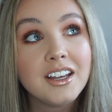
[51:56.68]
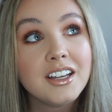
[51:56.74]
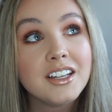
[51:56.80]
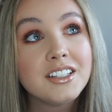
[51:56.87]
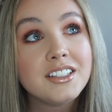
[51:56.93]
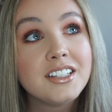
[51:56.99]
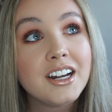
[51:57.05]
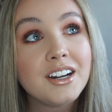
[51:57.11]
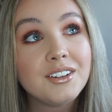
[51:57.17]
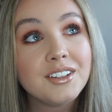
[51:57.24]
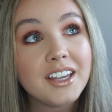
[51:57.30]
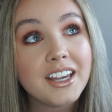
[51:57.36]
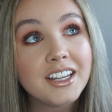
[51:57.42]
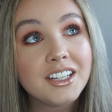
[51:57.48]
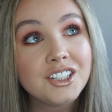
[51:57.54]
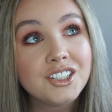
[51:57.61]
So
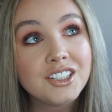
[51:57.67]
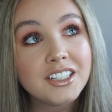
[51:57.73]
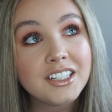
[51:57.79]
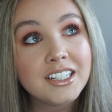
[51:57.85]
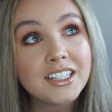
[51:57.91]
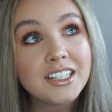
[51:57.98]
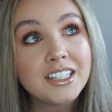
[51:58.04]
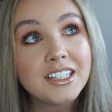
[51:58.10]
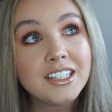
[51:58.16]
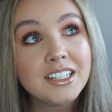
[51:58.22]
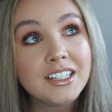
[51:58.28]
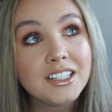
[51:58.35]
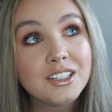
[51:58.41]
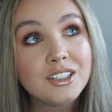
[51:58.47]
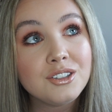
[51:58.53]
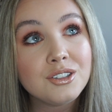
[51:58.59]
yeah,
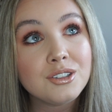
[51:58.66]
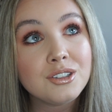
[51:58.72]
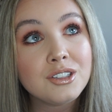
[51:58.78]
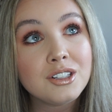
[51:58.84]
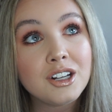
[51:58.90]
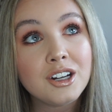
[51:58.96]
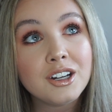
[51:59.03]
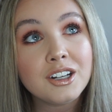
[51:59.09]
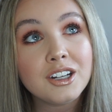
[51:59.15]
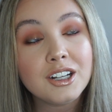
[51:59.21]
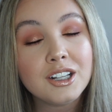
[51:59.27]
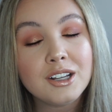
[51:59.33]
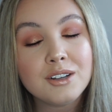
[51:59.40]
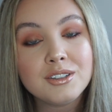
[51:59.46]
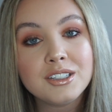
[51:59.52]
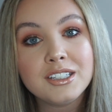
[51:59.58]
she does like
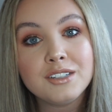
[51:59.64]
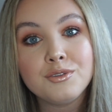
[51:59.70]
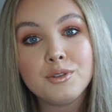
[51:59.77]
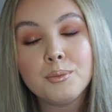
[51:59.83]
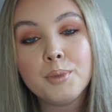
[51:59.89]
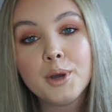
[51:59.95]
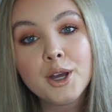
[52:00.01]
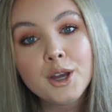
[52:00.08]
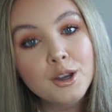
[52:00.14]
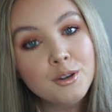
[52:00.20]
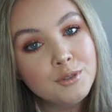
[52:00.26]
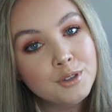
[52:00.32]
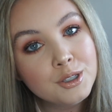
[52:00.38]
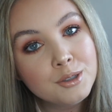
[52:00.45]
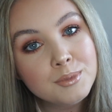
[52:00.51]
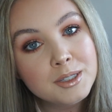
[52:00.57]
loads of different
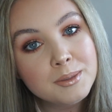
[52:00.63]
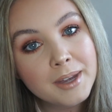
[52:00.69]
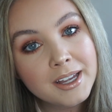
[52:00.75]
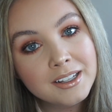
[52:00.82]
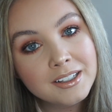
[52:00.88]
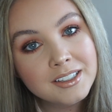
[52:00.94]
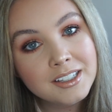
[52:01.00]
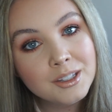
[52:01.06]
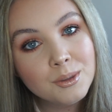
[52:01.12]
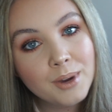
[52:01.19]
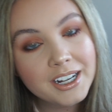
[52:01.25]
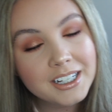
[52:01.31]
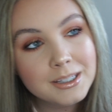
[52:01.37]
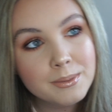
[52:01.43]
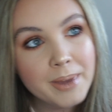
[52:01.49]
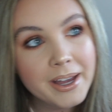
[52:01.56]
perfume smells in the
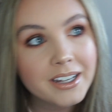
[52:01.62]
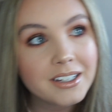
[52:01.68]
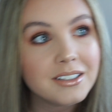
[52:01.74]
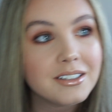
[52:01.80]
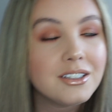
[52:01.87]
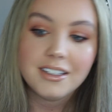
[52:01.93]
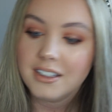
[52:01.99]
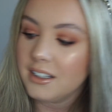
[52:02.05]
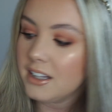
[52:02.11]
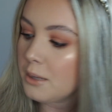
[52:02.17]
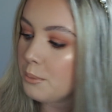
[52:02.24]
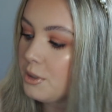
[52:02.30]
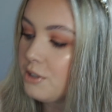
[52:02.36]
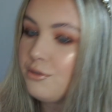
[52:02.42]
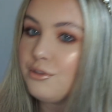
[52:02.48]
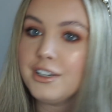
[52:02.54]
wax melt. Let
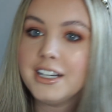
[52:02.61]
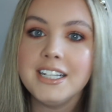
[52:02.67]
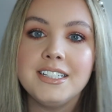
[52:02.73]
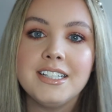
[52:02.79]
me read